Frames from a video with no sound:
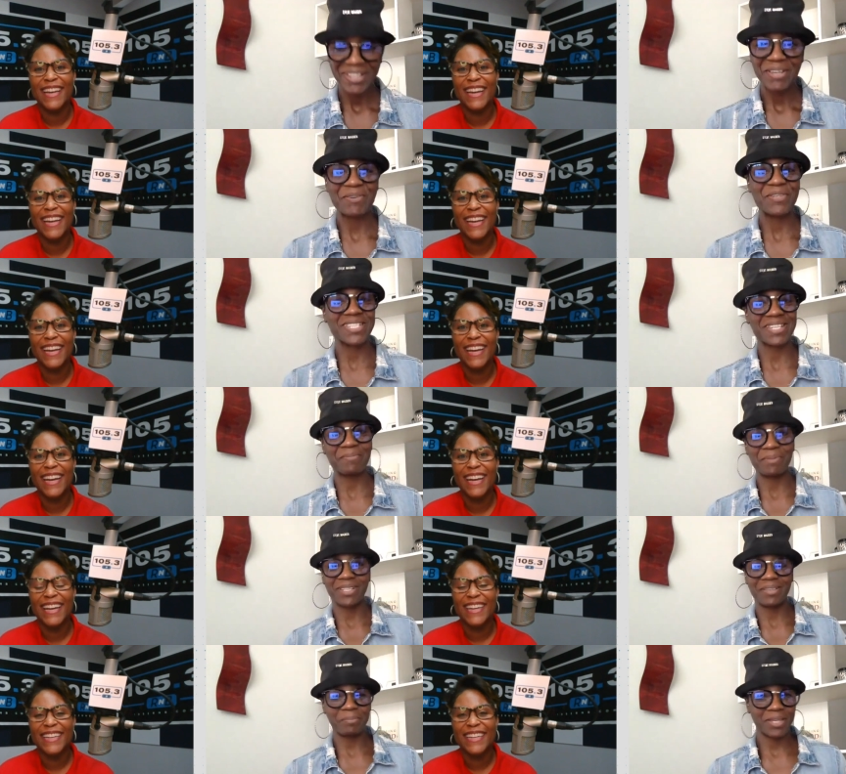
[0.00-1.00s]
Speaker 1: What's up,
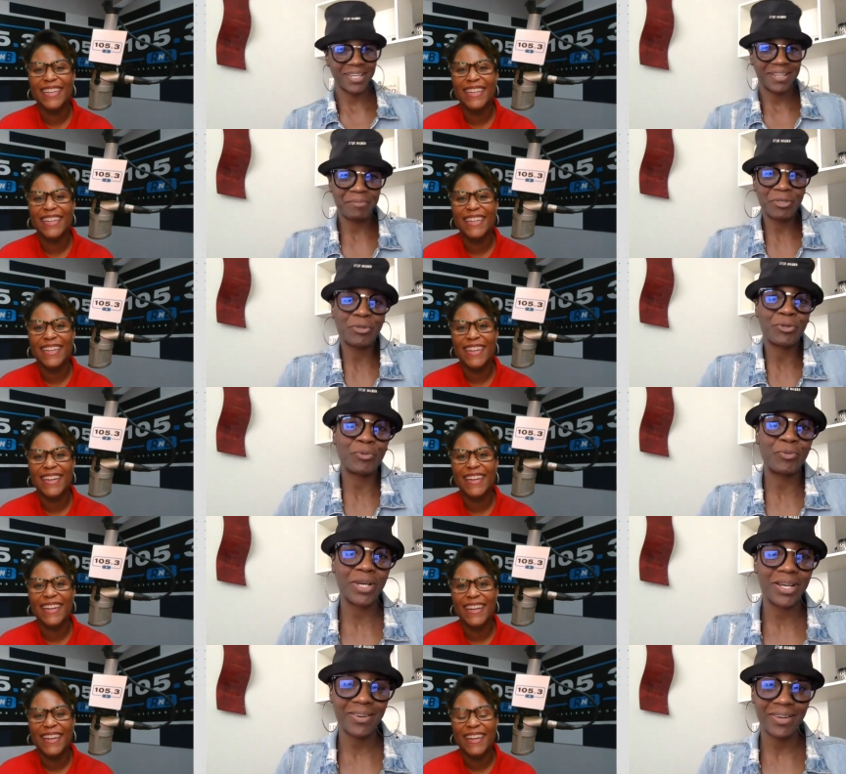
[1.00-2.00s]
Olympia? I'm doing
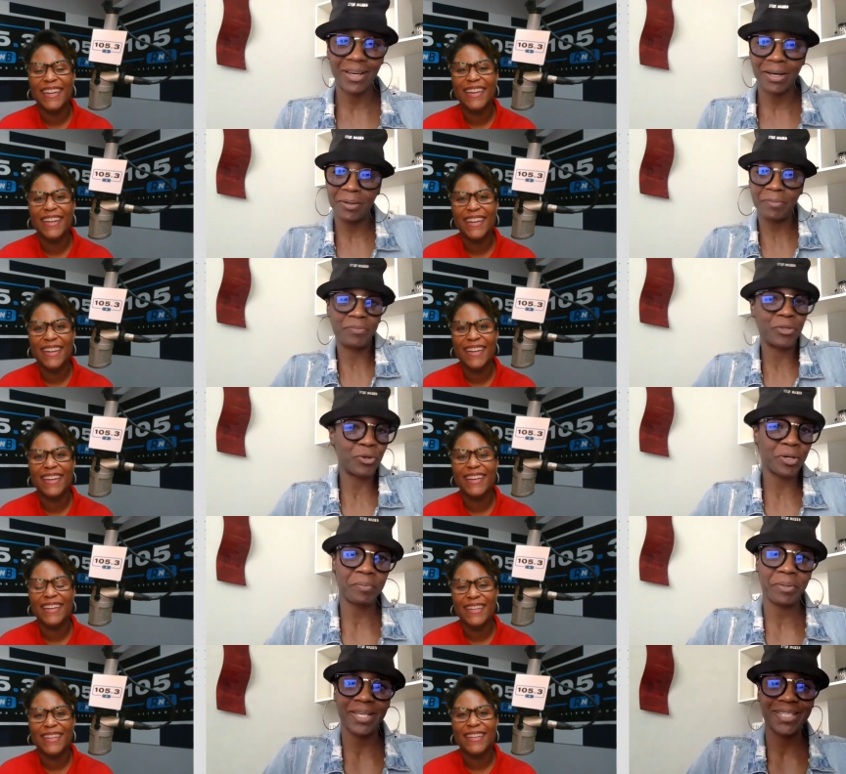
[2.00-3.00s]
well. Um, no
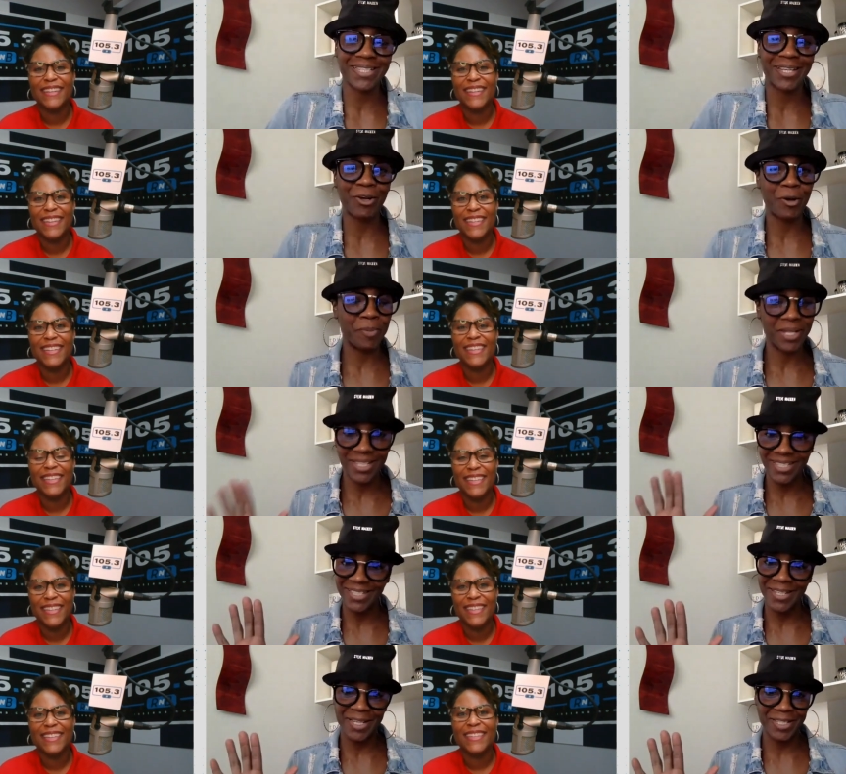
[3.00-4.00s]
complaints at all. But
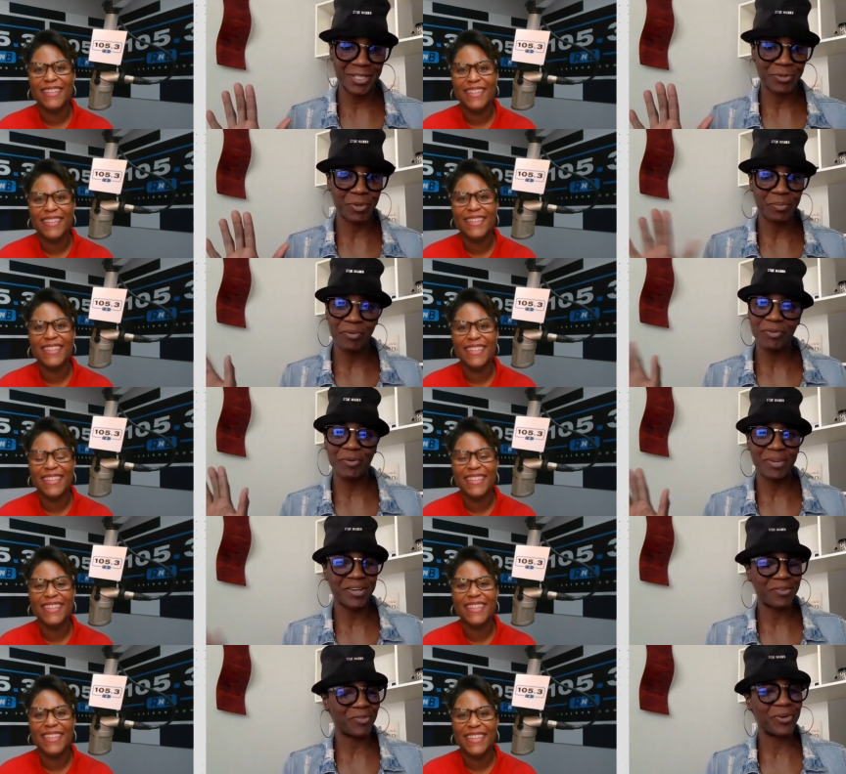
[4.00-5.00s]
listen, I just want before we
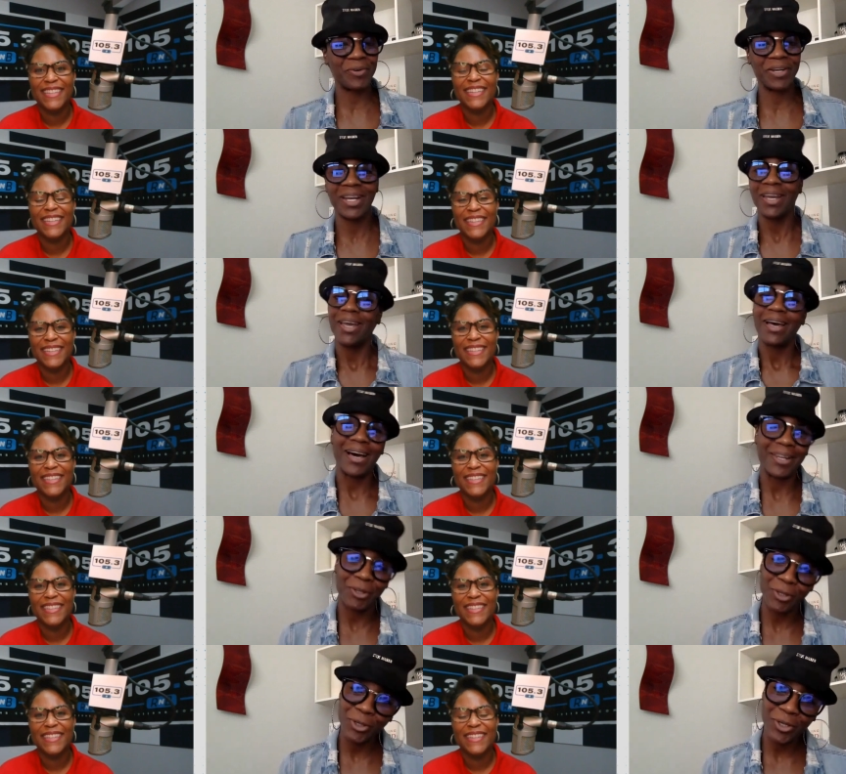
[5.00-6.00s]
go forward, I
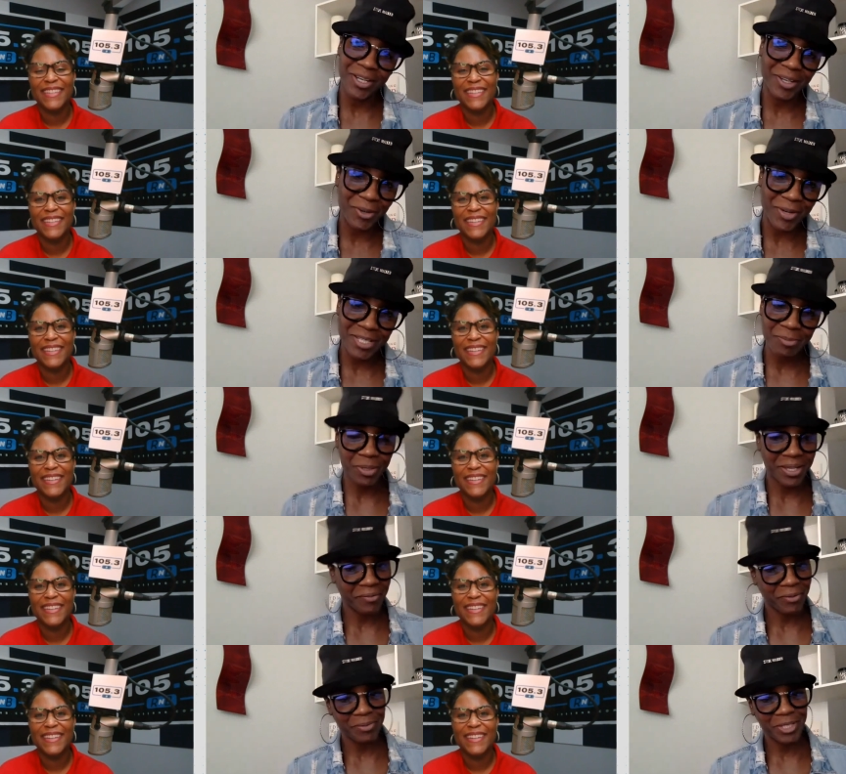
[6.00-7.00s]
no longer go as
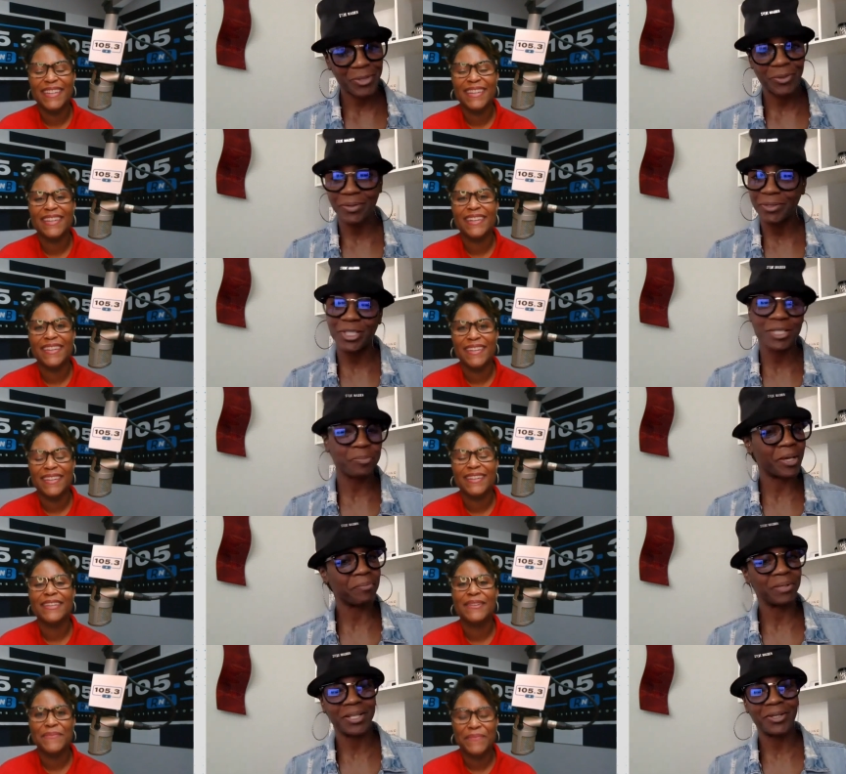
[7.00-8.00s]
Pam from Total, just
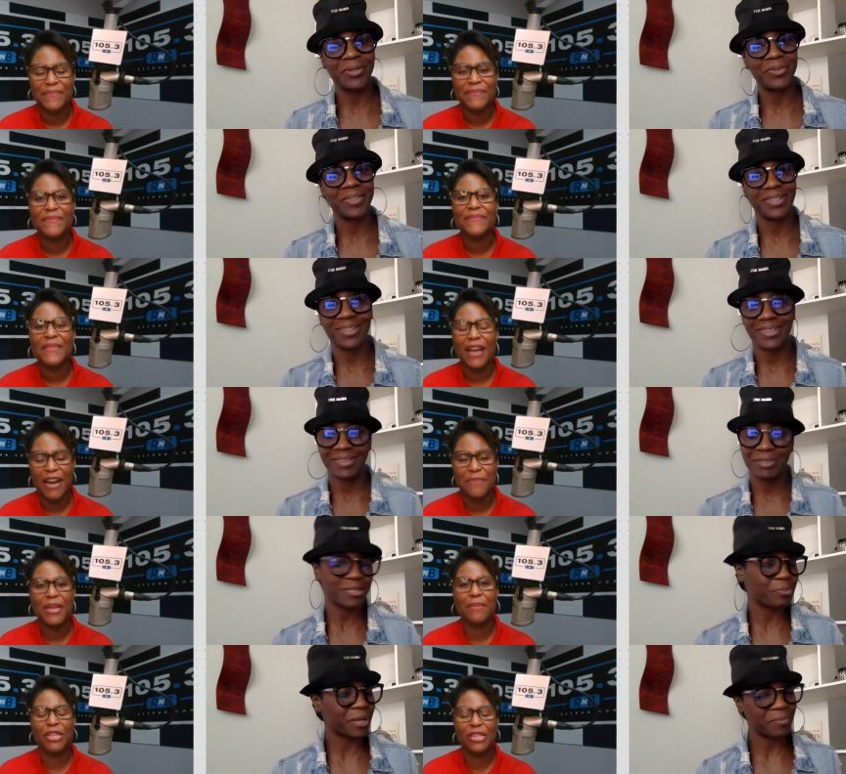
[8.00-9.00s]
Pam alone. All
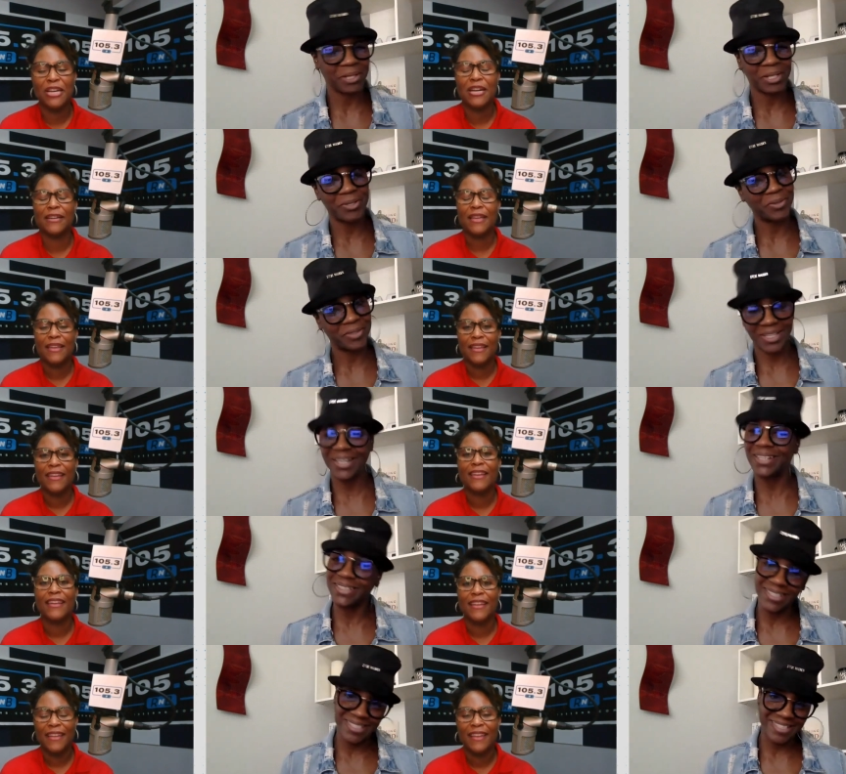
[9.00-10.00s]
right, Pamela Long. Yes,
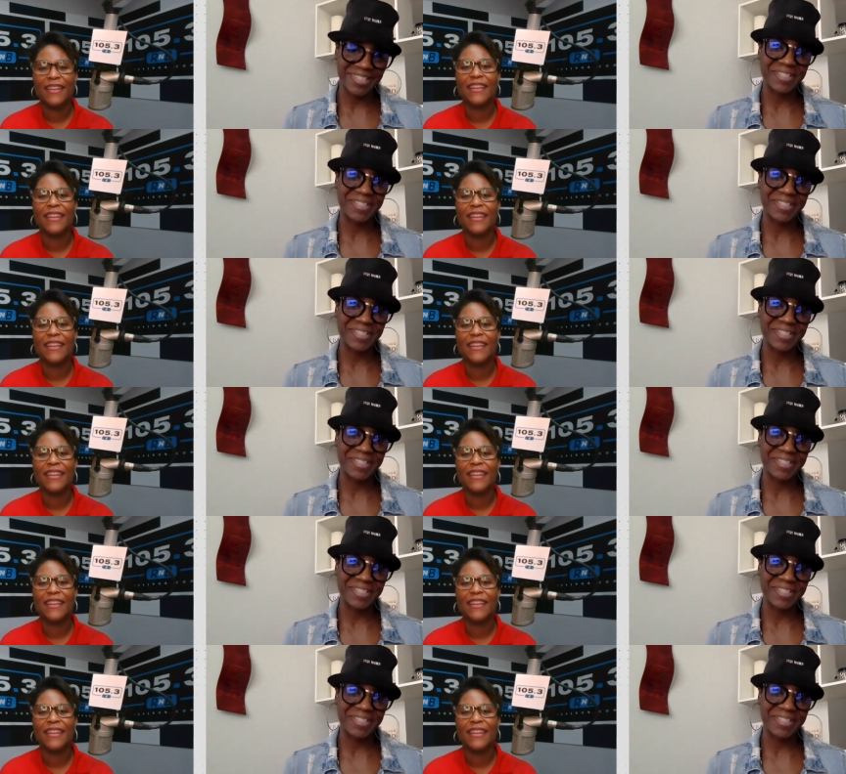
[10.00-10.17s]
that's it.